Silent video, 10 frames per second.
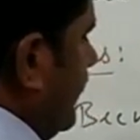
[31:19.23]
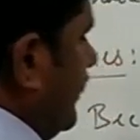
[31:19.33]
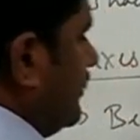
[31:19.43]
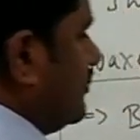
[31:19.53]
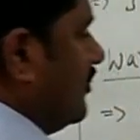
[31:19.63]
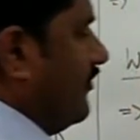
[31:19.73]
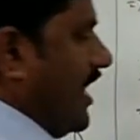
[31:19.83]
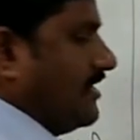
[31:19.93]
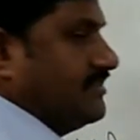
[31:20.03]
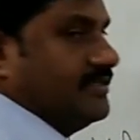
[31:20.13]
is a
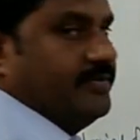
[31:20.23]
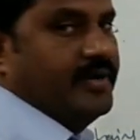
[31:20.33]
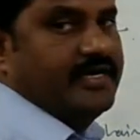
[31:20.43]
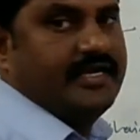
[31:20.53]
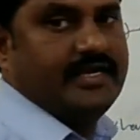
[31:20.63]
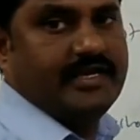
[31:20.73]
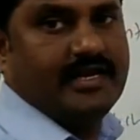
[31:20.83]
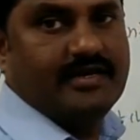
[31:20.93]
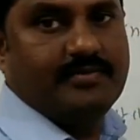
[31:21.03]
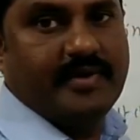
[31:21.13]
waxy
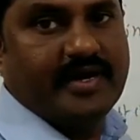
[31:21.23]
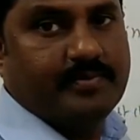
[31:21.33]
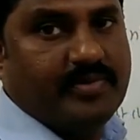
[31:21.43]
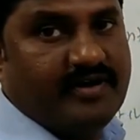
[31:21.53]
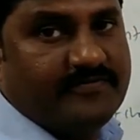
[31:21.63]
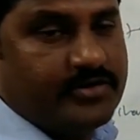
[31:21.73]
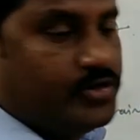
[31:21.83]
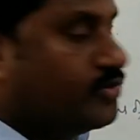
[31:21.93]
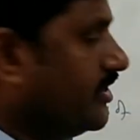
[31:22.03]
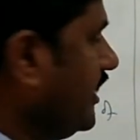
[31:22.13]
material made up of
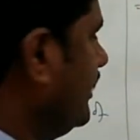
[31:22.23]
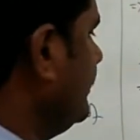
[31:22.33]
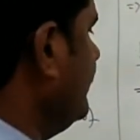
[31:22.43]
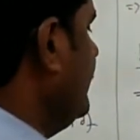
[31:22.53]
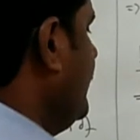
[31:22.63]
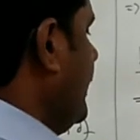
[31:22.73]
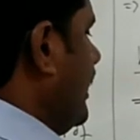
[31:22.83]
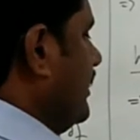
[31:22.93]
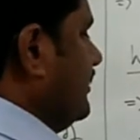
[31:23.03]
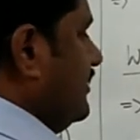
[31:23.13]
cutin,
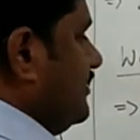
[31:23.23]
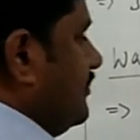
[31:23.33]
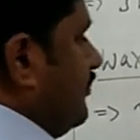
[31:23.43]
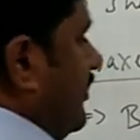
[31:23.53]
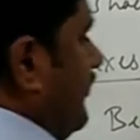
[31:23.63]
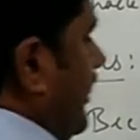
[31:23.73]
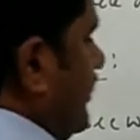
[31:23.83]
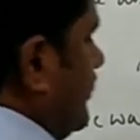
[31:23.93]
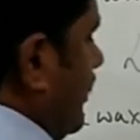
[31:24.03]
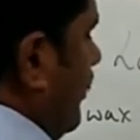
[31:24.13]
and this
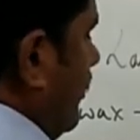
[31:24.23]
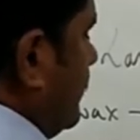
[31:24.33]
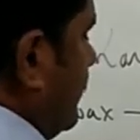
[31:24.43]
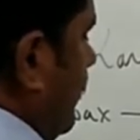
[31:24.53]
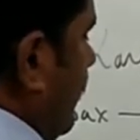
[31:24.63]
prevents the loss